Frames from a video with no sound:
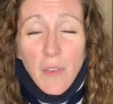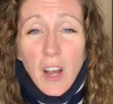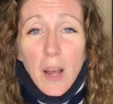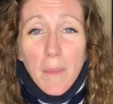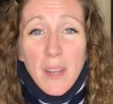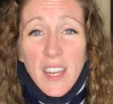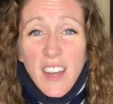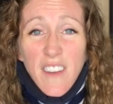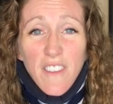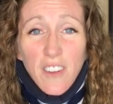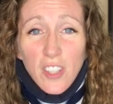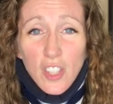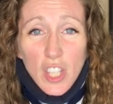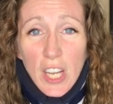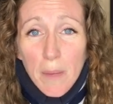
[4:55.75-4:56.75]
from
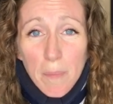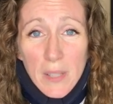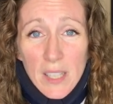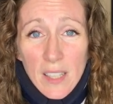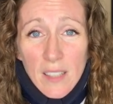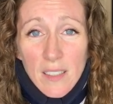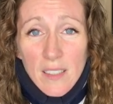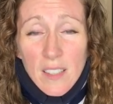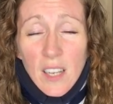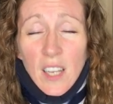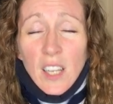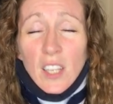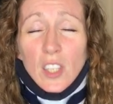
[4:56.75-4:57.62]
NFL champions